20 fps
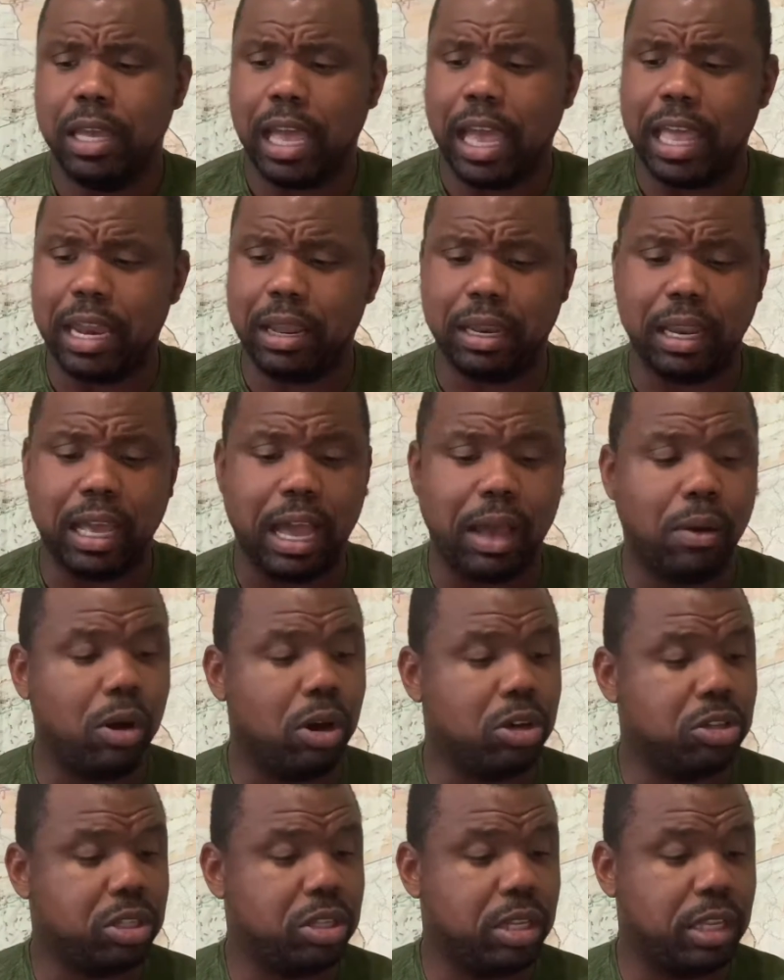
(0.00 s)
And then I
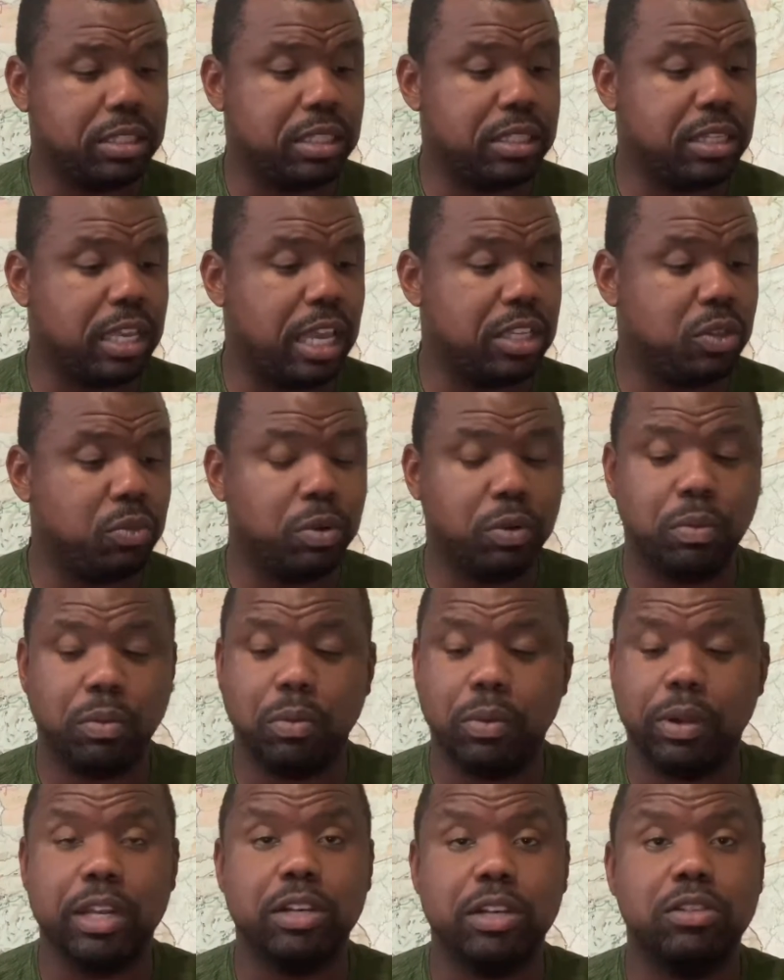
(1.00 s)
also like to take this with me
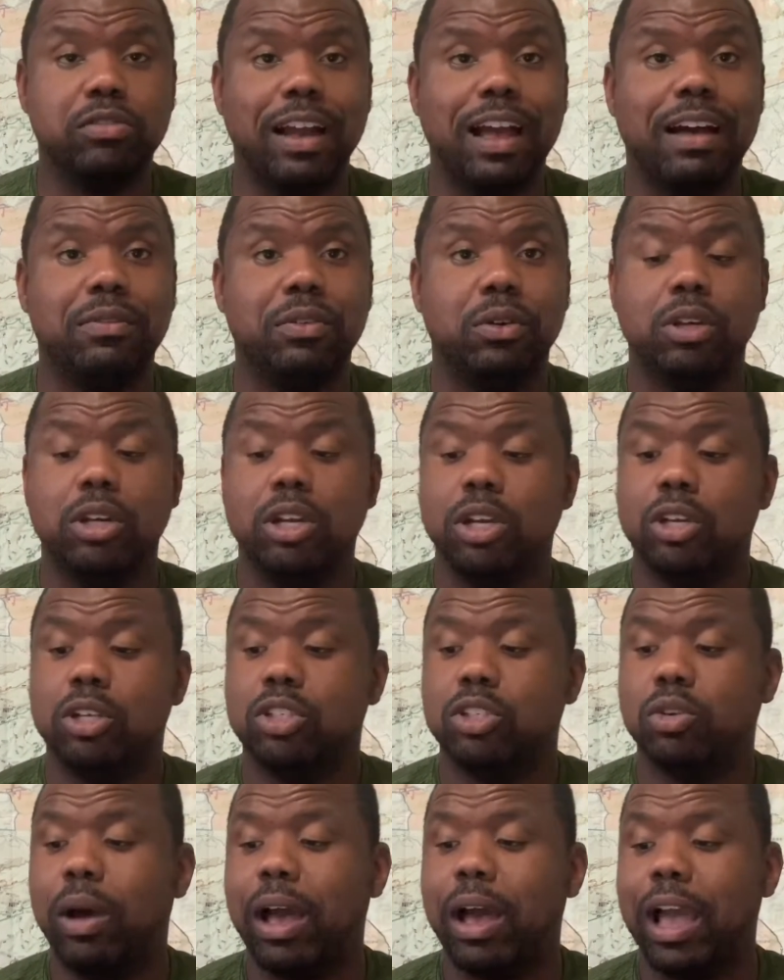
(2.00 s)
when I travel,
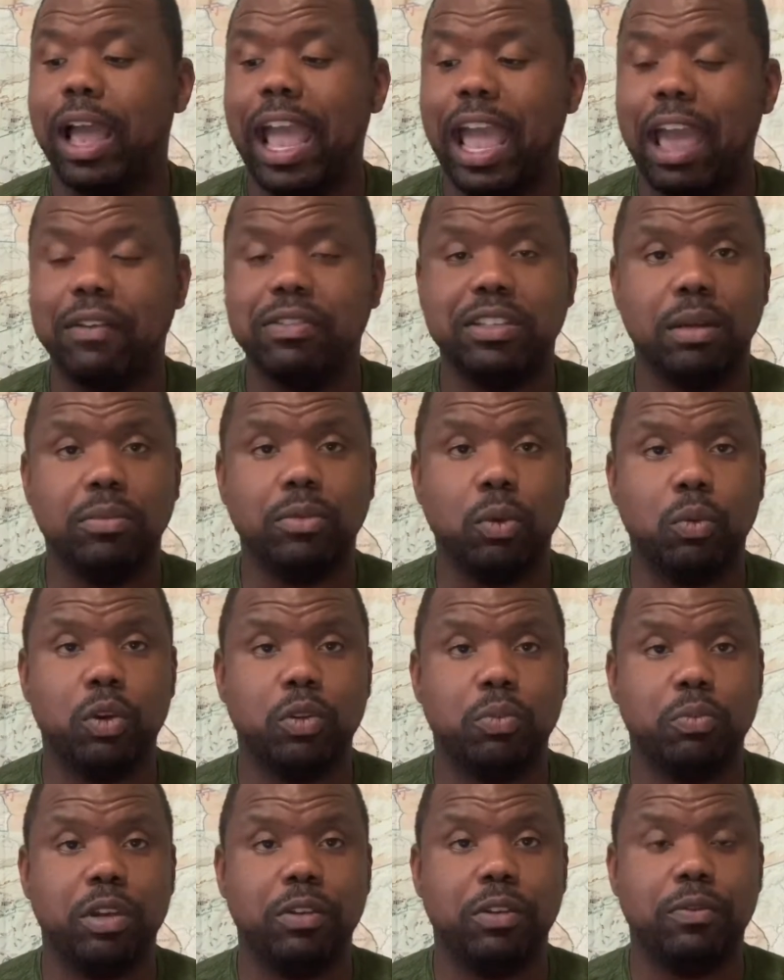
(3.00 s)
so I have something
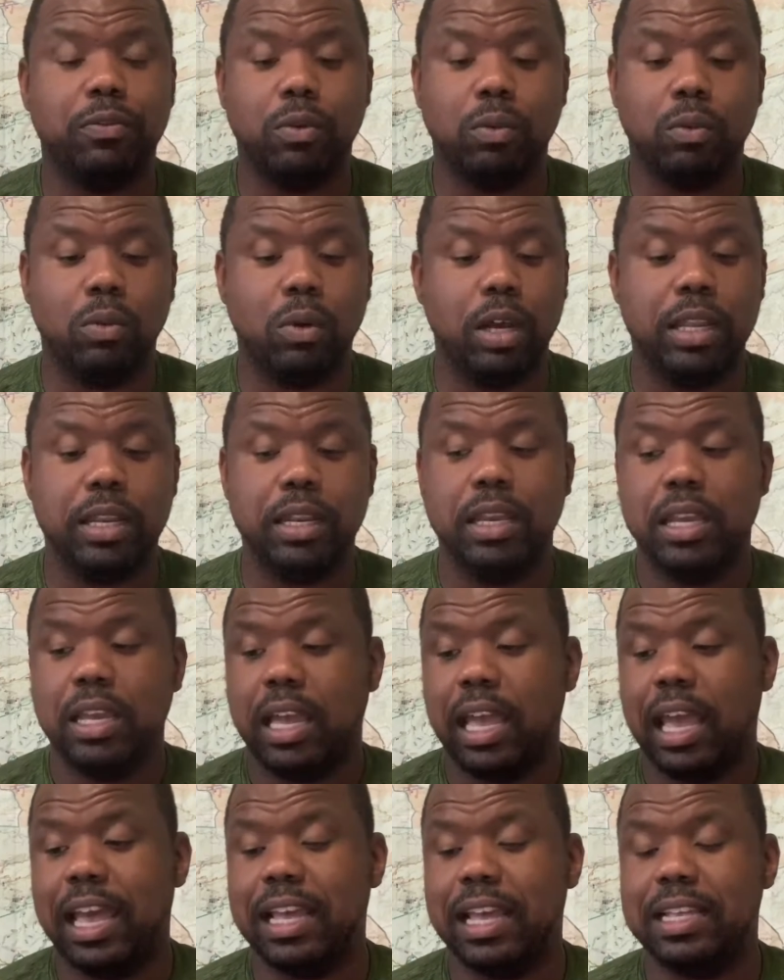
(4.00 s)
with me for one,
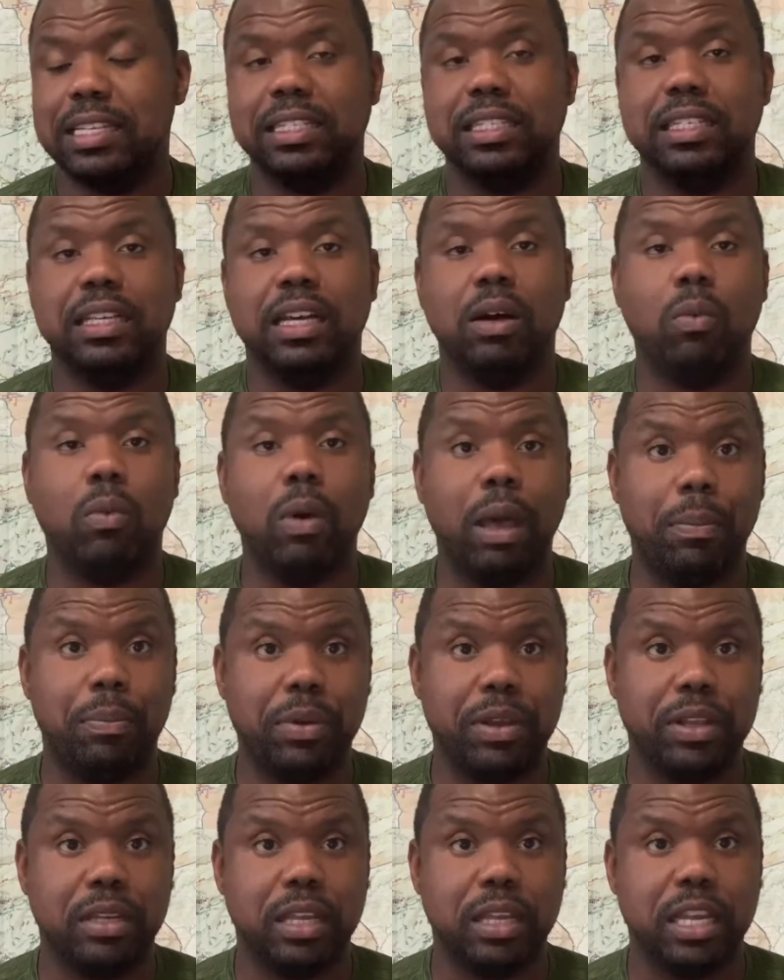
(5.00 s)
as a
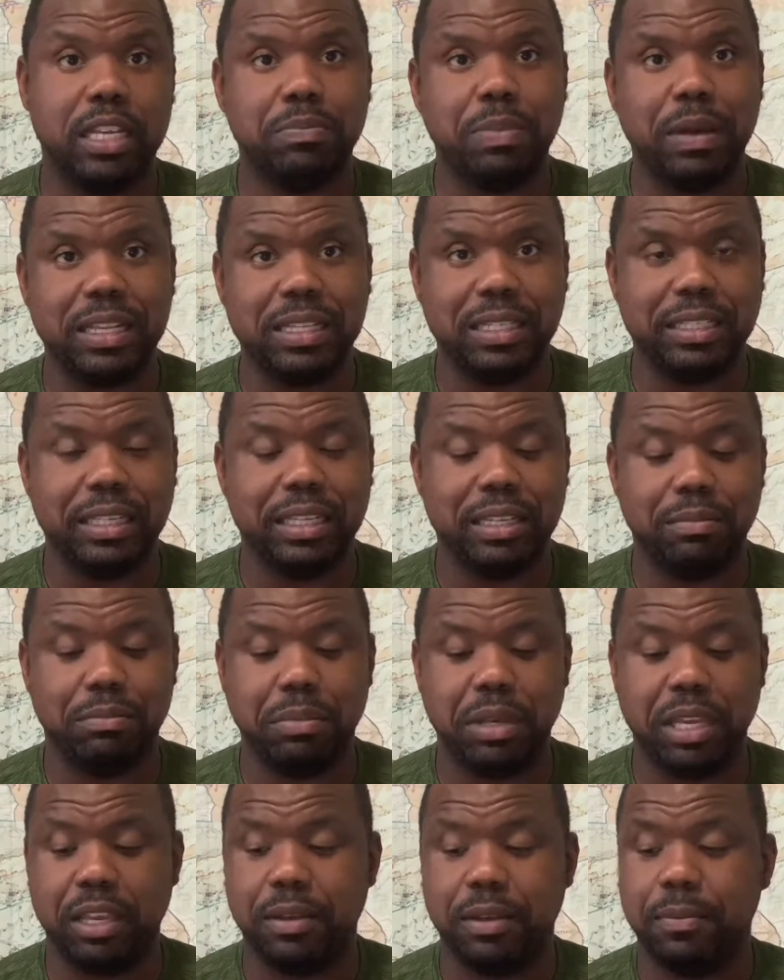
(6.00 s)
weapon as best as it can
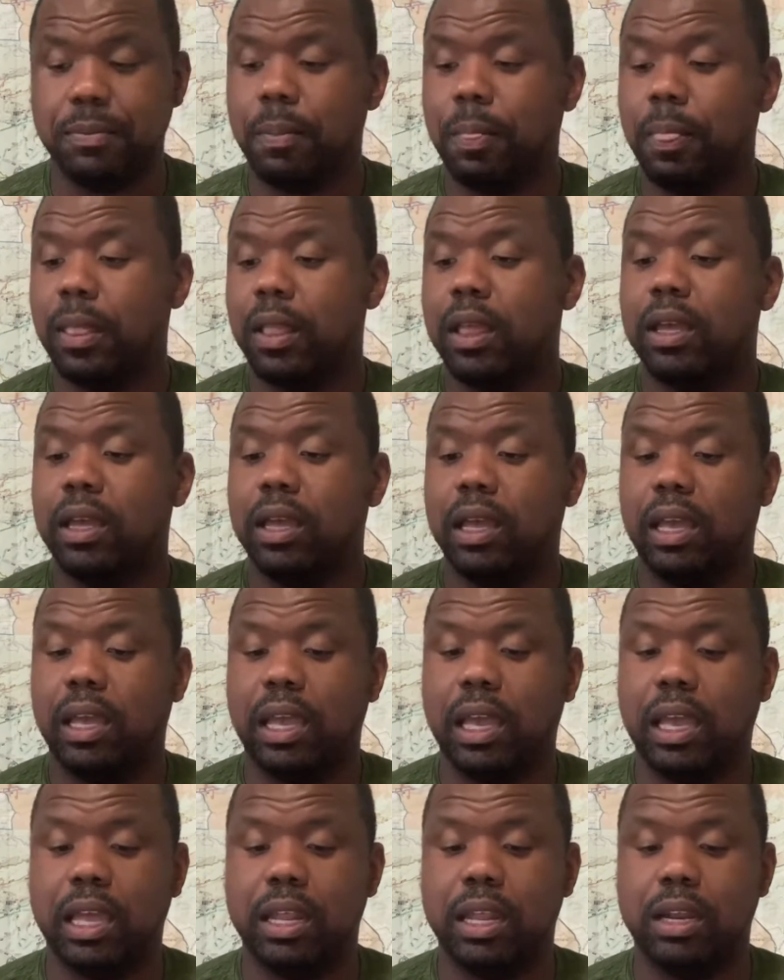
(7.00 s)
be,
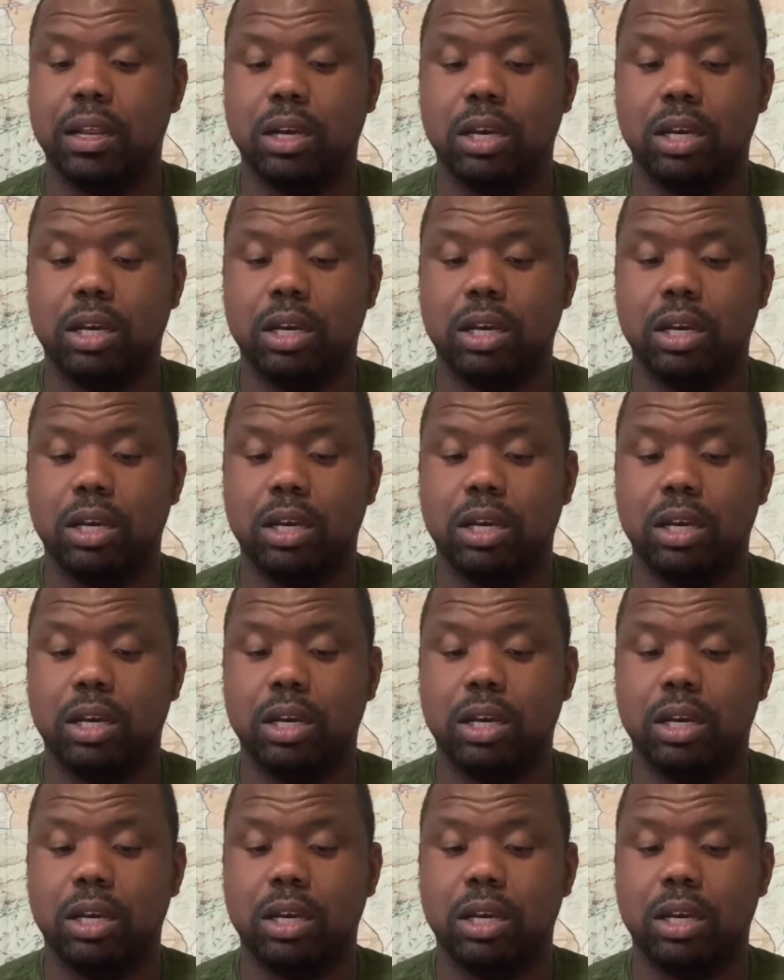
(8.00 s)
and